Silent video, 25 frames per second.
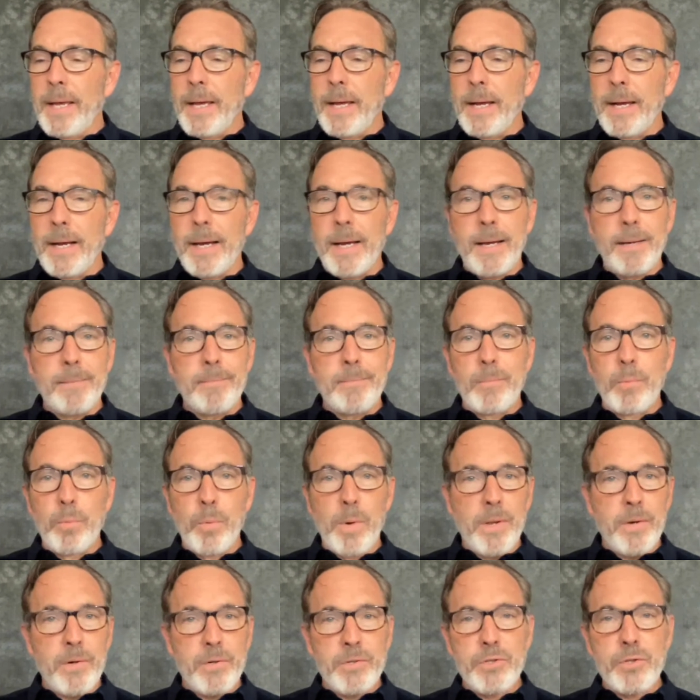
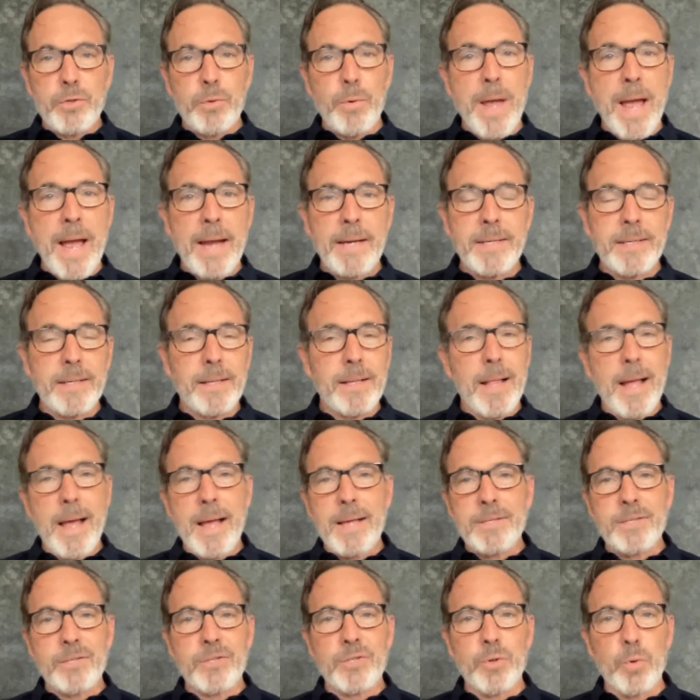whether it's through acting
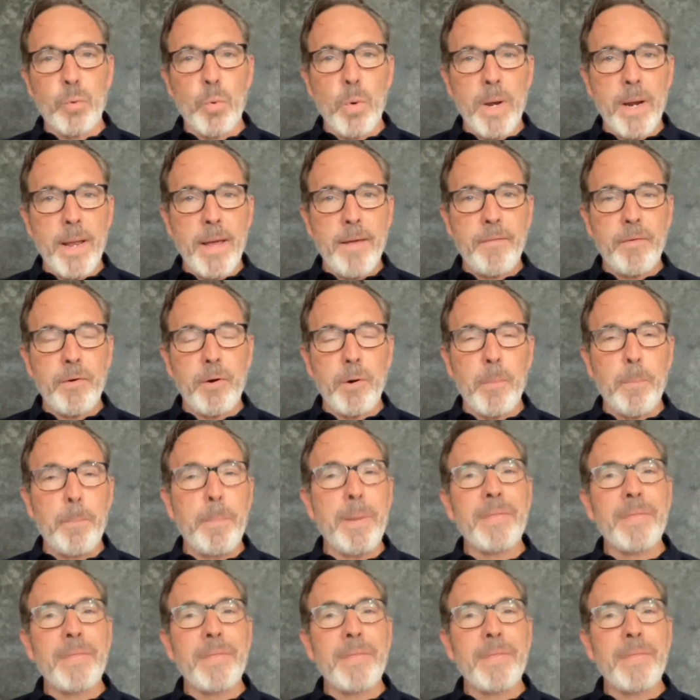classes or whatever,